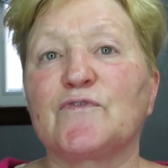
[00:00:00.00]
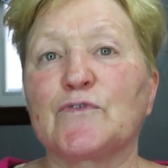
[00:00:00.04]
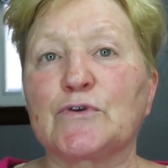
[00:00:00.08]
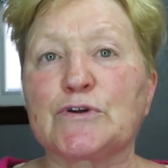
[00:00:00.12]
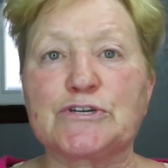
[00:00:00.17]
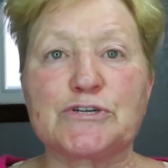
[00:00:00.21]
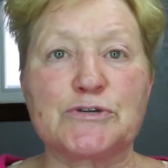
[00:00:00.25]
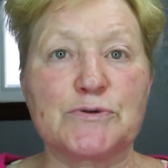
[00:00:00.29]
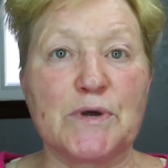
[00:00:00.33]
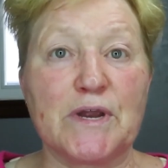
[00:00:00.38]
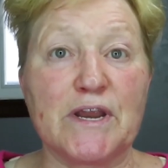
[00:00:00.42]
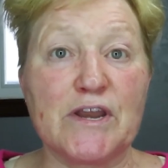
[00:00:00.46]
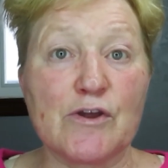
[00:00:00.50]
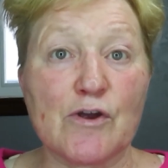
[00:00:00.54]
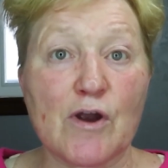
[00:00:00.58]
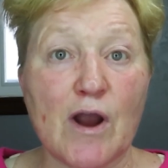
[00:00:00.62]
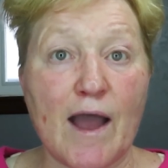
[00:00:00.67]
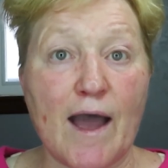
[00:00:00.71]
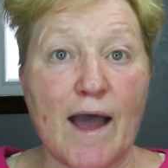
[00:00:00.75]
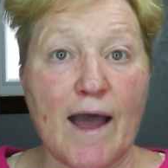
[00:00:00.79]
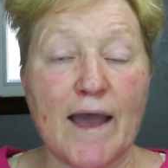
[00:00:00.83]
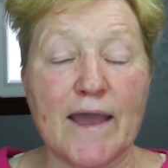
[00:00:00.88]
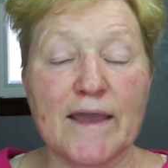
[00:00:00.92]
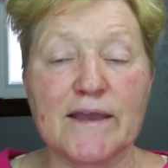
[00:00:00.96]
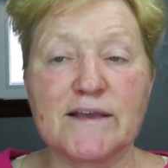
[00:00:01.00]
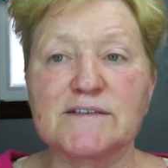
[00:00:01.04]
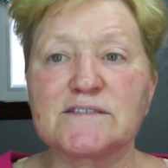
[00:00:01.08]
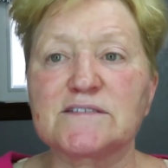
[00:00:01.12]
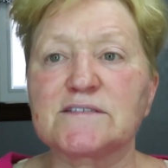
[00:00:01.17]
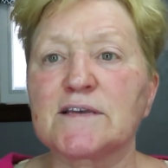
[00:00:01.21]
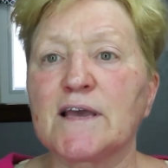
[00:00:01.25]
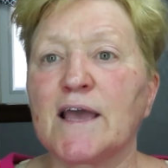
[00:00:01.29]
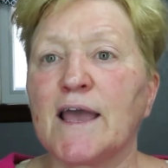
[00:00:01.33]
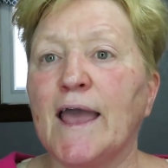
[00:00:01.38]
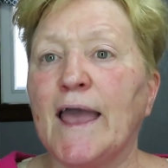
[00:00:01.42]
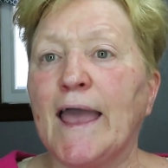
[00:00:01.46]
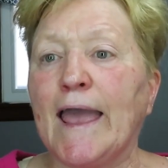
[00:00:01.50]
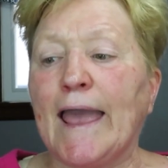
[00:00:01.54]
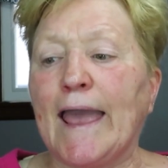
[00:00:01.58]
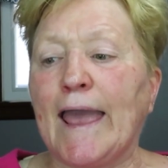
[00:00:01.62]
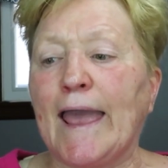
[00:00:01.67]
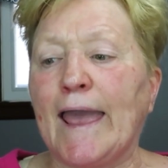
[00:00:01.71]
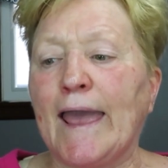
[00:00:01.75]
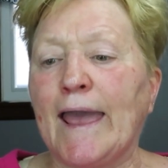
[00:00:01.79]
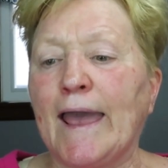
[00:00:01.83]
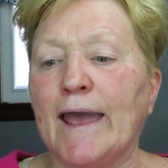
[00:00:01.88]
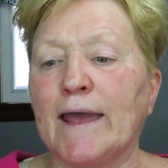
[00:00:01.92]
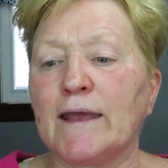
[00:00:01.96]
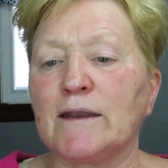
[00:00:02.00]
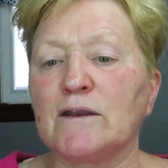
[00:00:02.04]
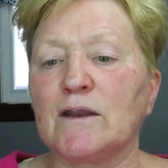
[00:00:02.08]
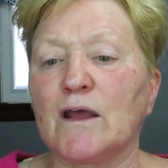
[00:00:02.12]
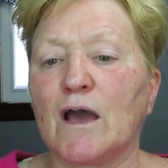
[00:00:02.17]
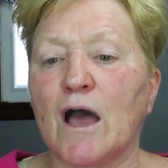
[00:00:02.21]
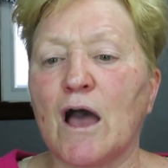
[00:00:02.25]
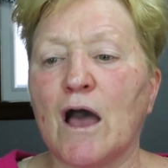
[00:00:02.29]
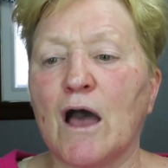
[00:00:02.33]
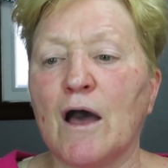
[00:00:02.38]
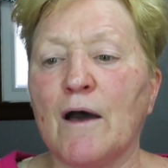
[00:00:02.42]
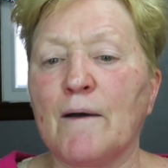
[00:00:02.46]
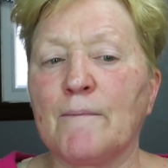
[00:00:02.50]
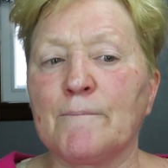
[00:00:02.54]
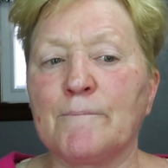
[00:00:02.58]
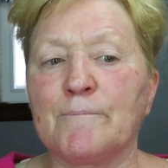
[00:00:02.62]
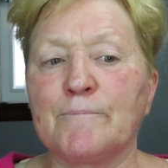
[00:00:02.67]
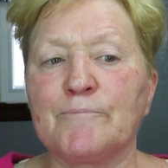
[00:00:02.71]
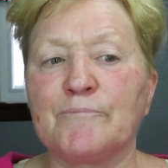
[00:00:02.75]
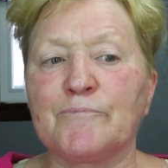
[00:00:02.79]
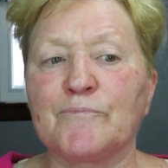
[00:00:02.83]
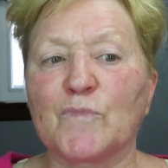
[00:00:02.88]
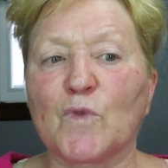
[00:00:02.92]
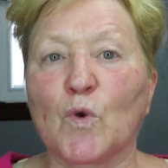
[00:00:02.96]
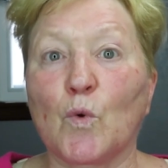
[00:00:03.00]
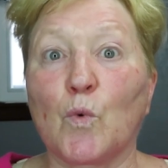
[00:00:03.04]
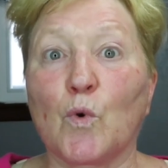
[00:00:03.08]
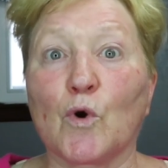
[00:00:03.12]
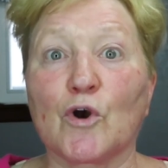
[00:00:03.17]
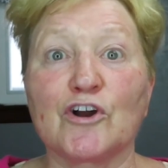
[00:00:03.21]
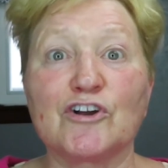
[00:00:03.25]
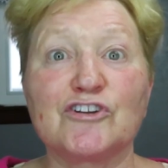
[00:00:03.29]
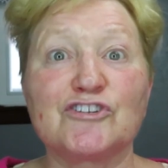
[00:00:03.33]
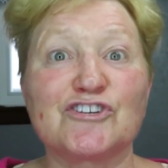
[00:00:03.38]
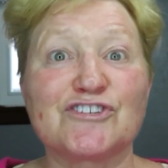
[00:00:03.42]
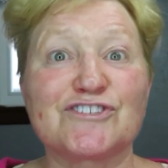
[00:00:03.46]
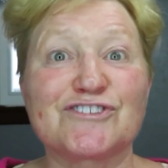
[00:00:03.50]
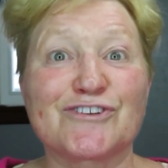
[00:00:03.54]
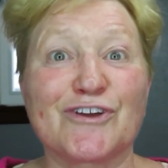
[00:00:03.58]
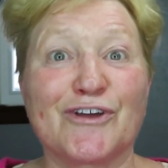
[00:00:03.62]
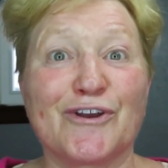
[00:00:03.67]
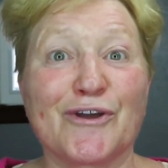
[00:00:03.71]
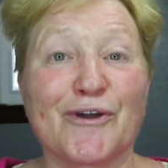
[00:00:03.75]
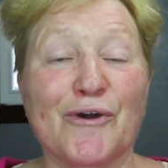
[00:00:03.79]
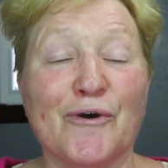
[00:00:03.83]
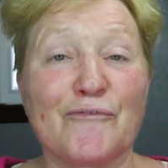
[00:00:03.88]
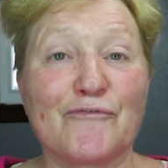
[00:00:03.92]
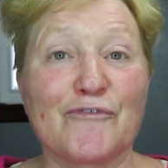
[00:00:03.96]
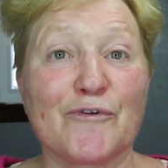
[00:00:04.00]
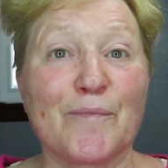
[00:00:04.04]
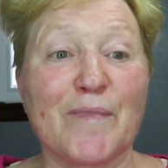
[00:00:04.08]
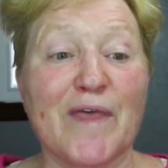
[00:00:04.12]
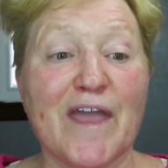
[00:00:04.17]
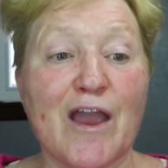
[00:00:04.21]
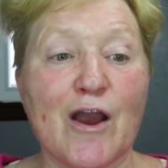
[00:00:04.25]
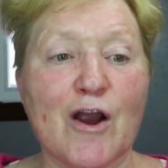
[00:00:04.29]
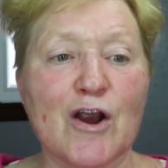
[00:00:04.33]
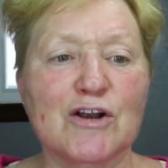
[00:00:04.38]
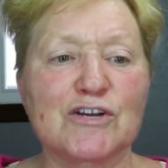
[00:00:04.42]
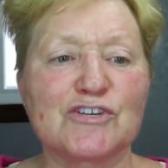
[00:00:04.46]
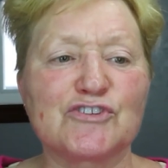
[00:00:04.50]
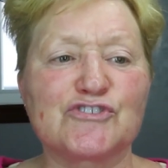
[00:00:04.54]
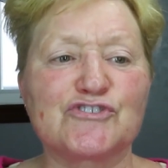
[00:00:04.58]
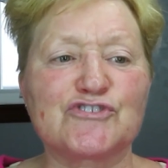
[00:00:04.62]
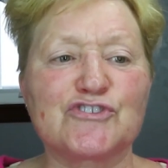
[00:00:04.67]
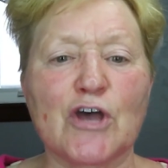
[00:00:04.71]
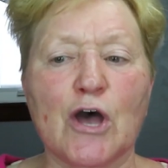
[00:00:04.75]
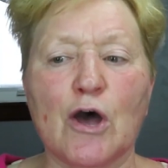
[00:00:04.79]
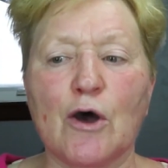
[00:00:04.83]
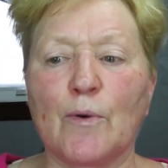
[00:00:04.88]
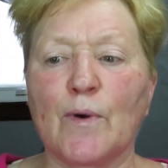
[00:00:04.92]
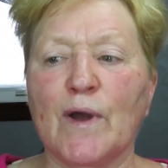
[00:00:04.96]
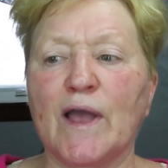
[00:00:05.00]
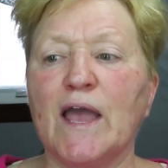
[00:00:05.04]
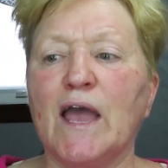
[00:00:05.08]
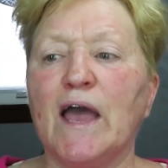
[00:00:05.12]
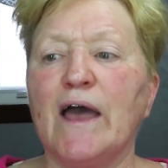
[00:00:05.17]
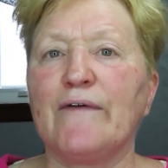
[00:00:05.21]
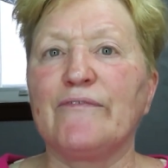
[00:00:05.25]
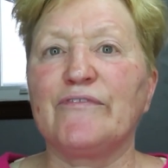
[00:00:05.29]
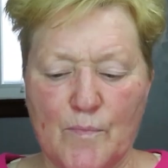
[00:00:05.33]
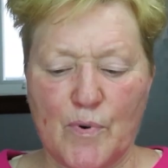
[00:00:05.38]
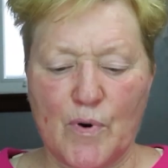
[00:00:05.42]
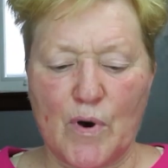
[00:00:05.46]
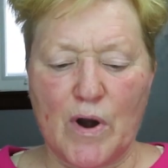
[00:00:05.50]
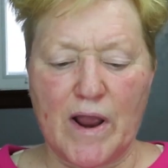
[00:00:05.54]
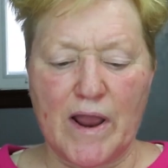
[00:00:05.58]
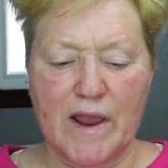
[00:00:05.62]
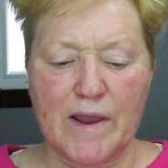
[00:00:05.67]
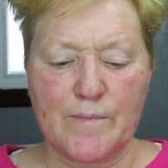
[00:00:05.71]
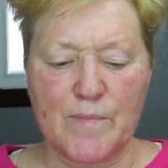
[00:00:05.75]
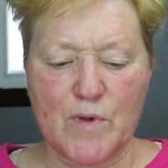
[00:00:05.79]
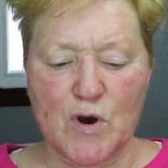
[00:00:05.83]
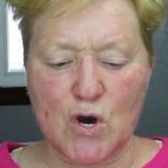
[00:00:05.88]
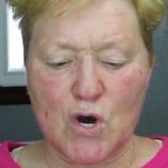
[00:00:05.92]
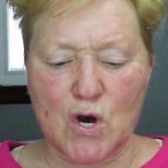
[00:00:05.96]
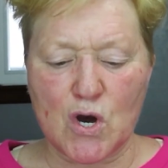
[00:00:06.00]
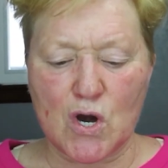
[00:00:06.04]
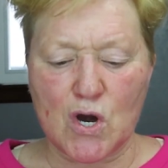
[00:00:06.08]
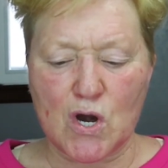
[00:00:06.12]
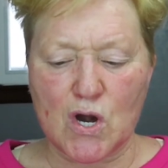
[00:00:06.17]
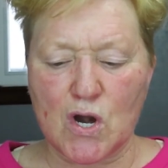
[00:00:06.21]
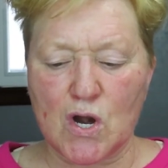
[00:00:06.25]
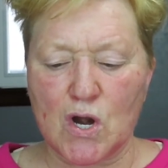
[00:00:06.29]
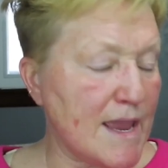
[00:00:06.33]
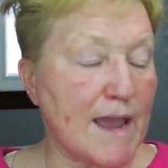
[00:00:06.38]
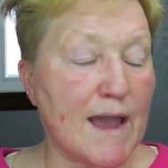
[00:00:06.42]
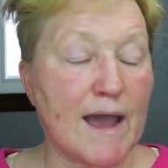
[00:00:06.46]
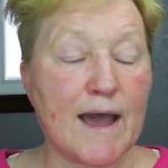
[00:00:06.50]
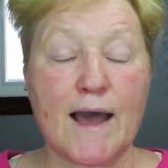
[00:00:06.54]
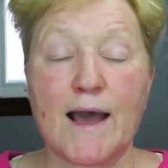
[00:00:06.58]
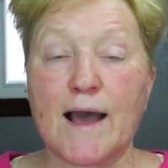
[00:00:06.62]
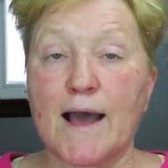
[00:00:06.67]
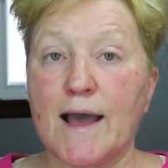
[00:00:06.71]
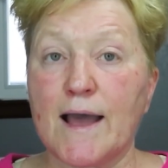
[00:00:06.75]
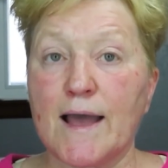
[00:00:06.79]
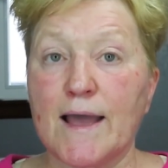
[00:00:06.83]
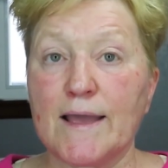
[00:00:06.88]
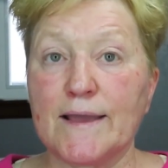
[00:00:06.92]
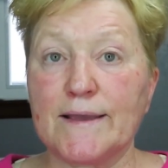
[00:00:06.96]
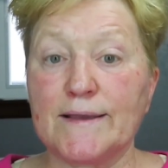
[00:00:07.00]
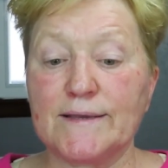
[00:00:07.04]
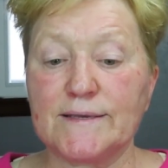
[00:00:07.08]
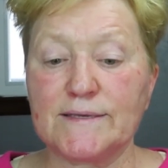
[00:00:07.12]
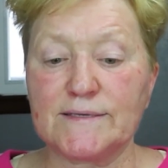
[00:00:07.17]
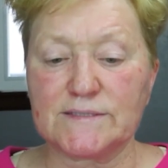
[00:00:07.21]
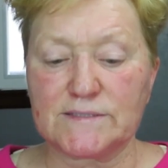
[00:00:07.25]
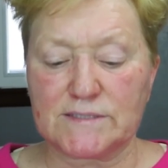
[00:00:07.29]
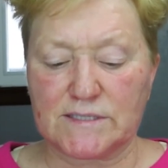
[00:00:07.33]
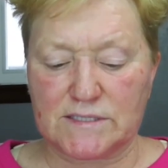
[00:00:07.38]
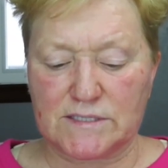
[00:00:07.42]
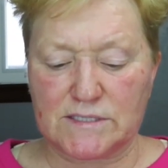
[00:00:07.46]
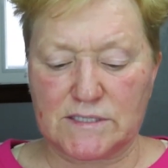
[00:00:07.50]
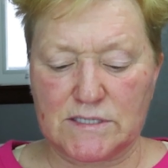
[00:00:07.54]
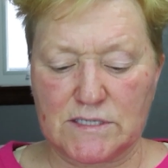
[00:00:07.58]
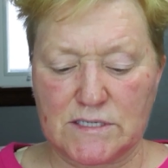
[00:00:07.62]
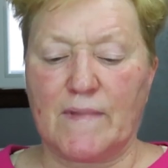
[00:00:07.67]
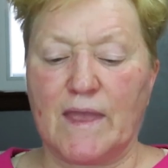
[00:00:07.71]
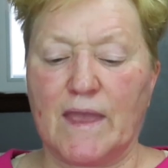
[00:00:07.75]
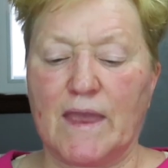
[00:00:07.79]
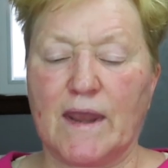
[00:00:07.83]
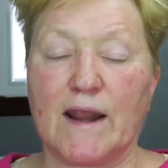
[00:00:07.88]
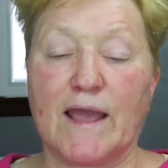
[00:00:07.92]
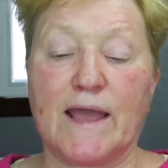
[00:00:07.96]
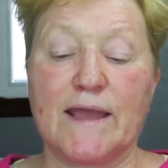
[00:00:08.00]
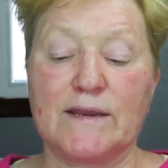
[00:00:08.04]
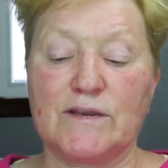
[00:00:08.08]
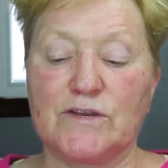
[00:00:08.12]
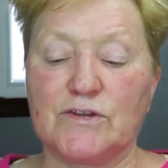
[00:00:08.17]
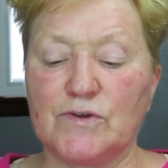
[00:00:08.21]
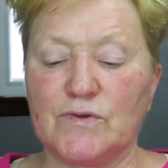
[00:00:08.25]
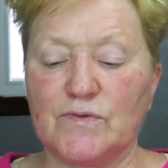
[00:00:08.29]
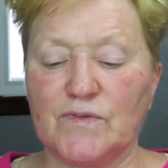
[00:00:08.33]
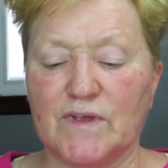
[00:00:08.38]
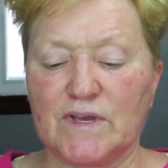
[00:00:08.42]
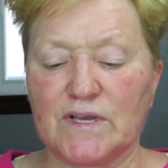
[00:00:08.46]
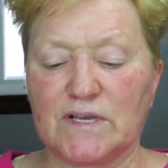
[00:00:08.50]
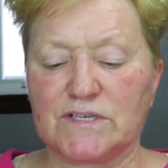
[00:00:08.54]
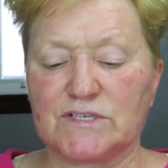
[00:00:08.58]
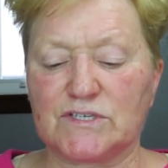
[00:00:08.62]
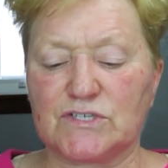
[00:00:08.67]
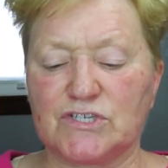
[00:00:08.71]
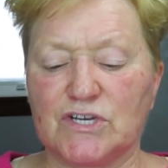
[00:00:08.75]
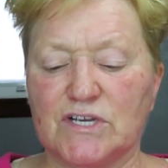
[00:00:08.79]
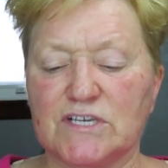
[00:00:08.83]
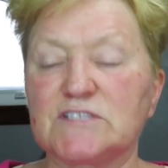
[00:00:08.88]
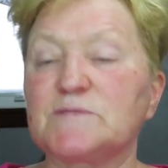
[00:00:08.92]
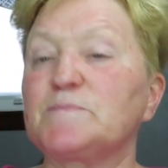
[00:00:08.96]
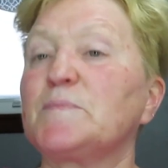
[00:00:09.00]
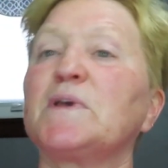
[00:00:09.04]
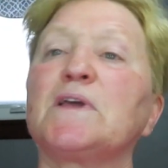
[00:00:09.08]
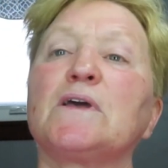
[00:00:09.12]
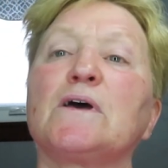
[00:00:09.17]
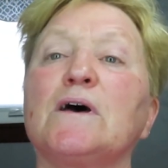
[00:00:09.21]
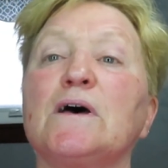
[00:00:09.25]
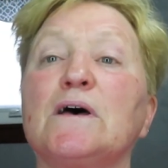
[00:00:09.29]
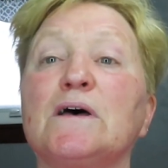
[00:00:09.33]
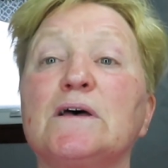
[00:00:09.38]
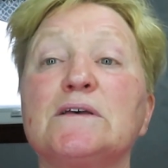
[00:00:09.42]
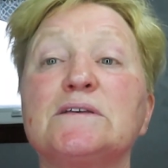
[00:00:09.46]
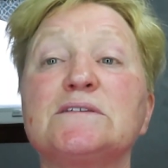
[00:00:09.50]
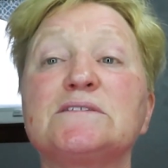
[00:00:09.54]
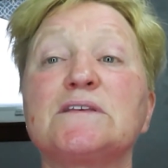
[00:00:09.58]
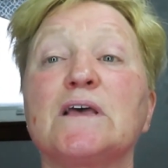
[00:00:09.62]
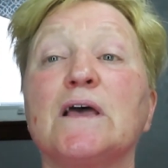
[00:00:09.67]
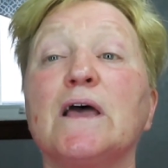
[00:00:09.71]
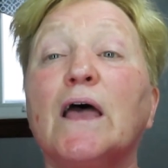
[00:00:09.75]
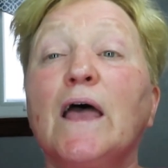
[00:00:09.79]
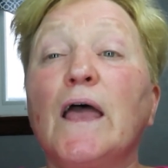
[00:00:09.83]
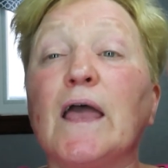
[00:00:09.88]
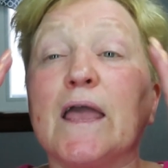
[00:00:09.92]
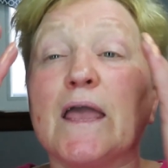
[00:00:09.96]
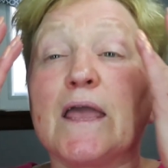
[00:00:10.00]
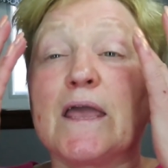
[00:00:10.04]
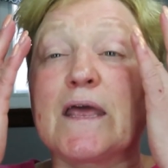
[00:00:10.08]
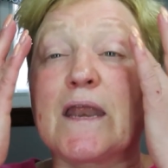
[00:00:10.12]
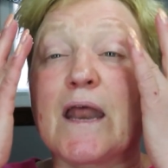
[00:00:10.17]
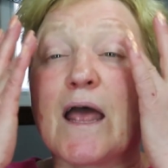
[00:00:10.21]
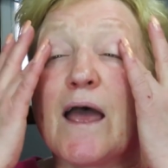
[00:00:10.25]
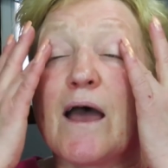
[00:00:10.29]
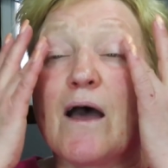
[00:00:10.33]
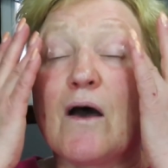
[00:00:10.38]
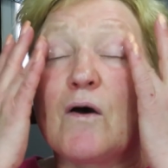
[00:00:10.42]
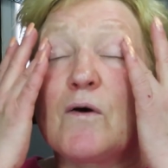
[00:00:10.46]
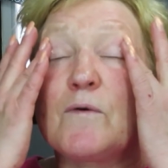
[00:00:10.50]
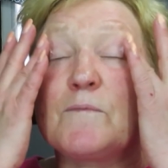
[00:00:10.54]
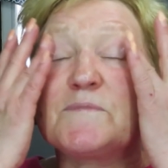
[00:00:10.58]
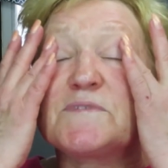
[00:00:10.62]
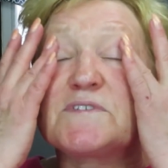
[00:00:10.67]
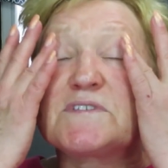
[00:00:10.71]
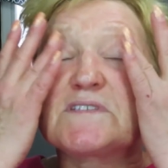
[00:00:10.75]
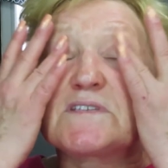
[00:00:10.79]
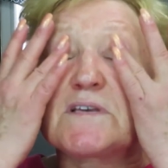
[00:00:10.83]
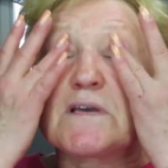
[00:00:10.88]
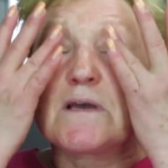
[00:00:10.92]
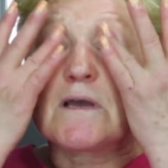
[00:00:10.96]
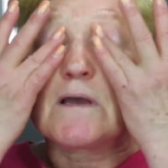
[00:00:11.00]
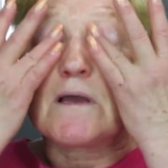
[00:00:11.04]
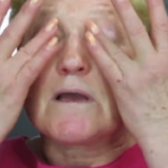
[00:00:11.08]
for doing your eyes, and we're just going to go from there. So primer my eyes, and I do this just because it helps